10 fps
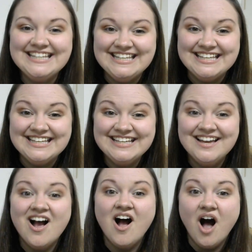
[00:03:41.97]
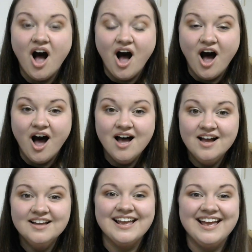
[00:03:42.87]
e, I, a,
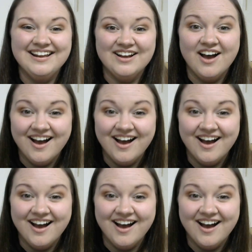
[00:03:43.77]
and